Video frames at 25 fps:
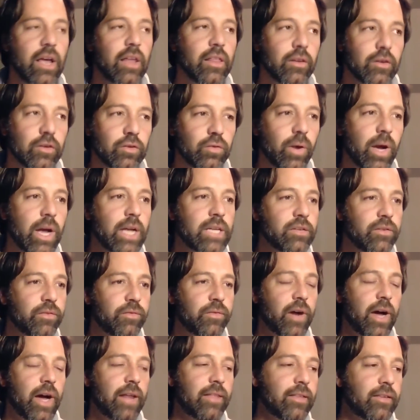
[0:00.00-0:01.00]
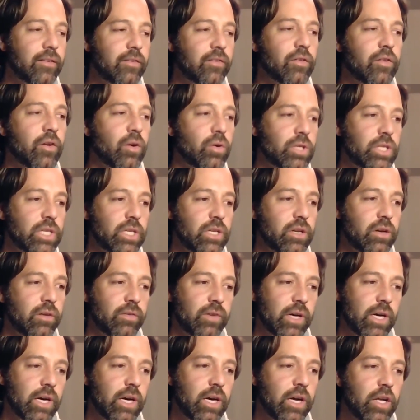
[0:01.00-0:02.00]
They're trying to find this notion
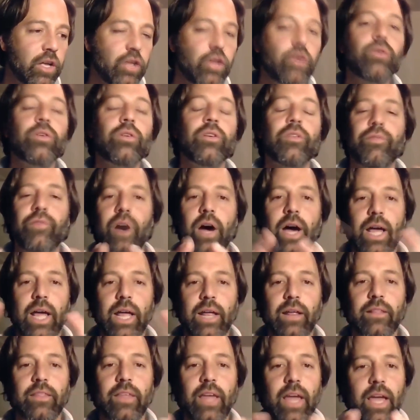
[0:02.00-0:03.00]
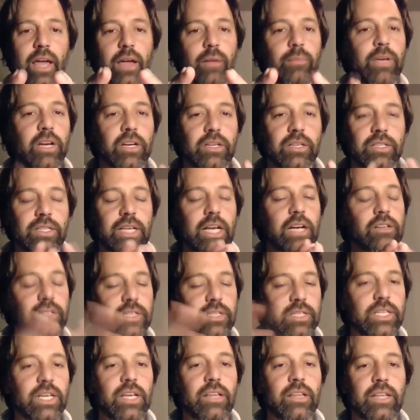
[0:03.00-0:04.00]
of a unifying thing, because they could
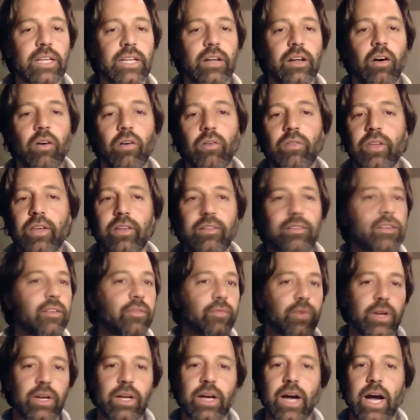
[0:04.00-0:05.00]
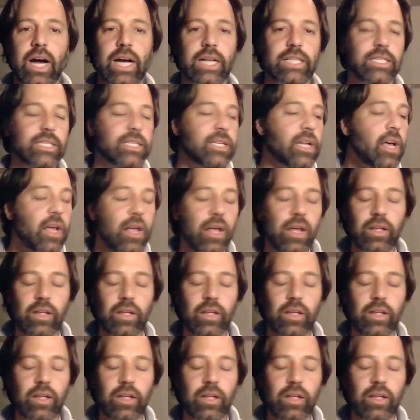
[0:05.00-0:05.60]
see that all these different gods and,